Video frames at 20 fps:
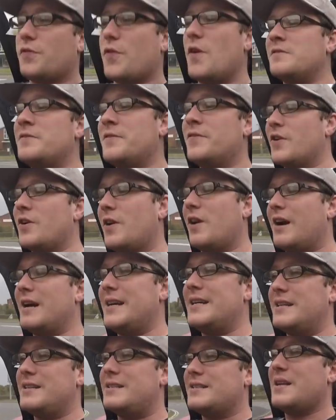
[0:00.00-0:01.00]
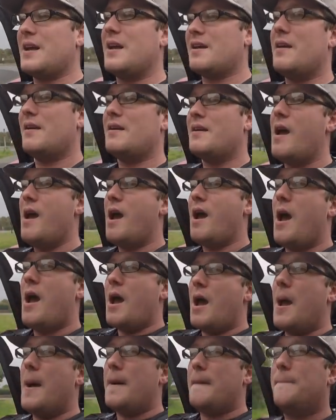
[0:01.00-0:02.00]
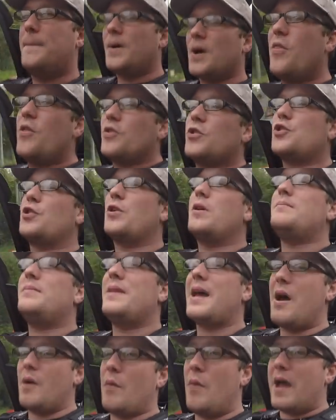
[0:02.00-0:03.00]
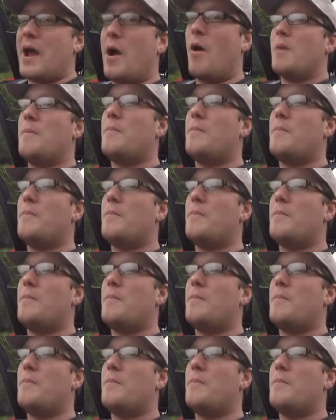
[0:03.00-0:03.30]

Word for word: front fog lights, but the trip down there